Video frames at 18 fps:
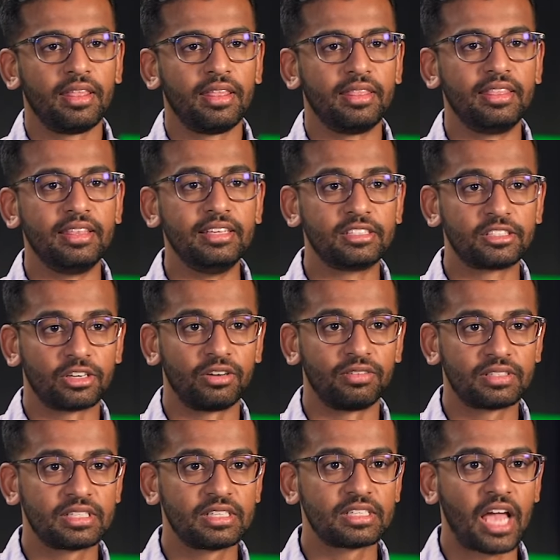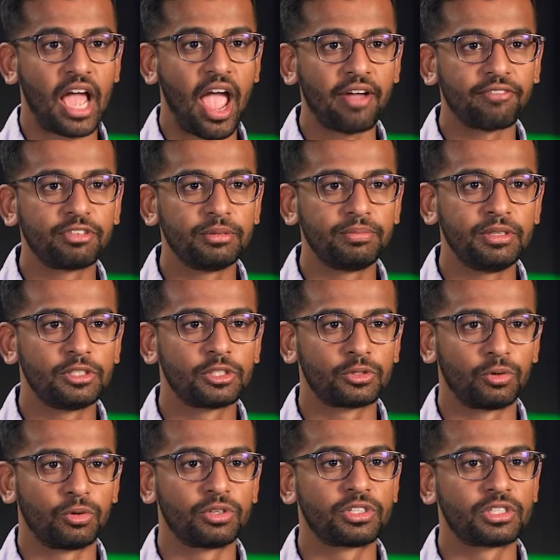These services have to be
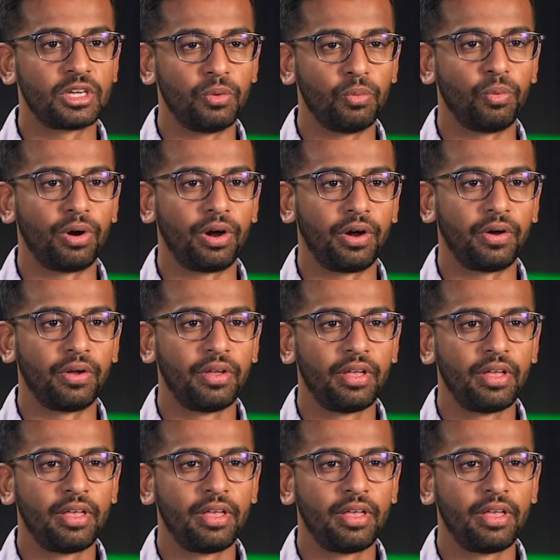stored somewhere.